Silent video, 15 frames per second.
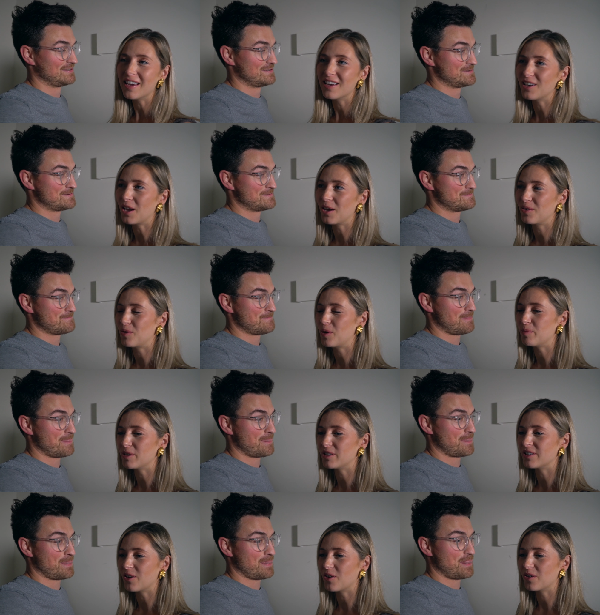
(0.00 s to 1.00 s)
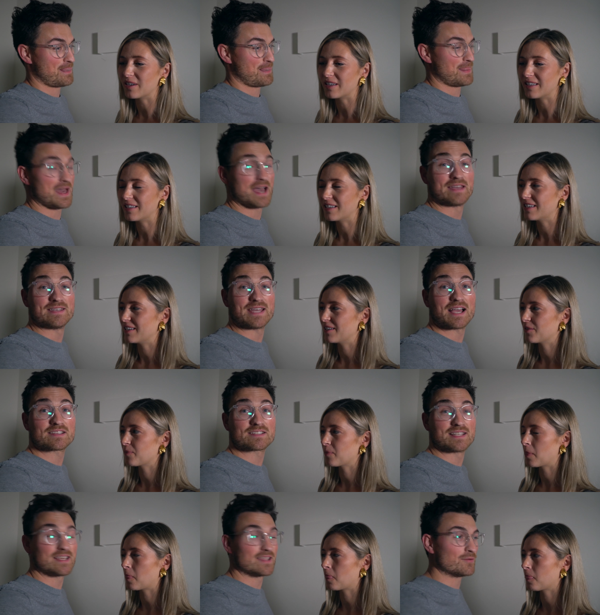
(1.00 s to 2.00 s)
Speaker 1: No, it won't be a song.
Speaker 2: And
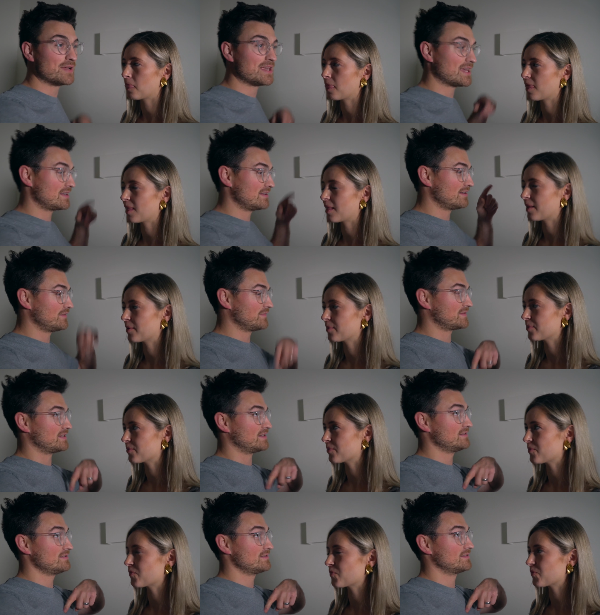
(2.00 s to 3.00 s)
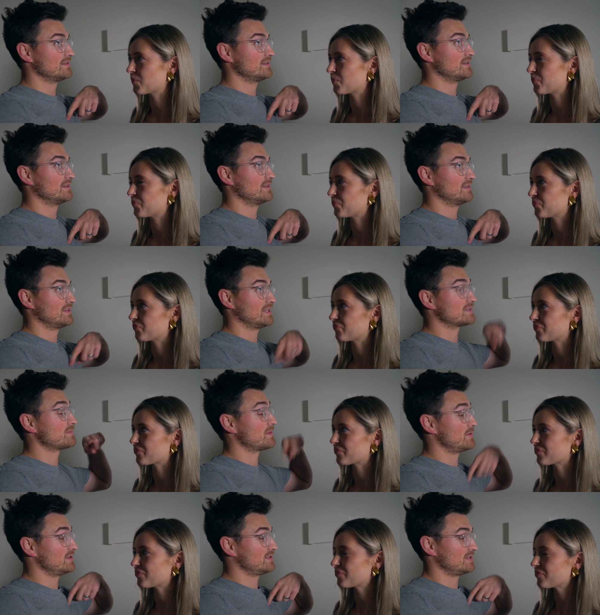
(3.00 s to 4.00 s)
actually, the weekend after, that's
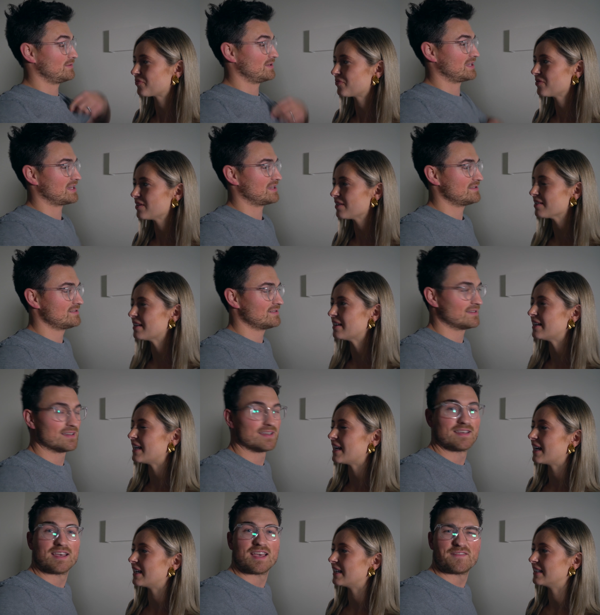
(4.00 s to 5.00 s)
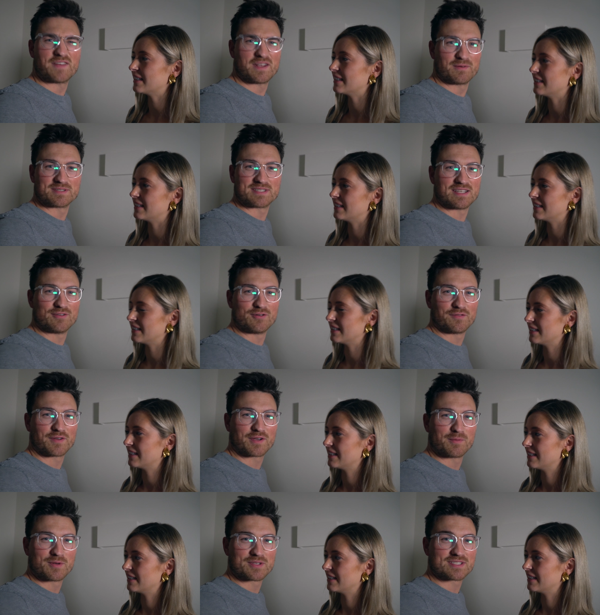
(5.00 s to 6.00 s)
my birthday weekend.
Speaker 1: Yeah.
Speaker 2: If anyone's in
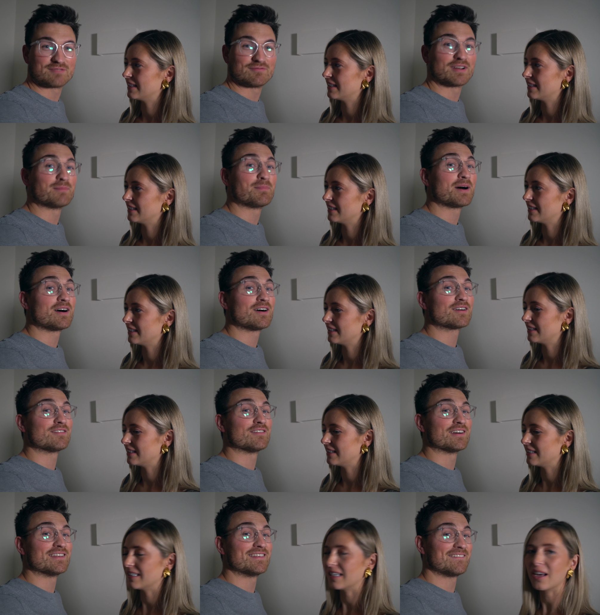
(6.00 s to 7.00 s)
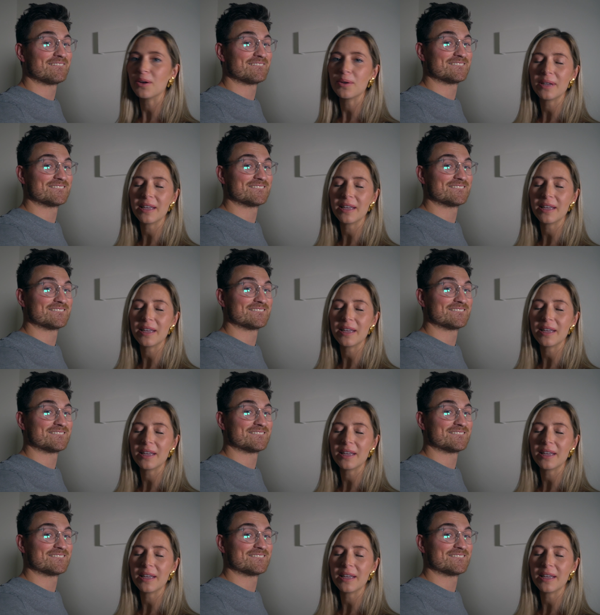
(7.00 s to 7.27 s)
Norfolk and wants to run Park Run.
Speaker 1: Oh,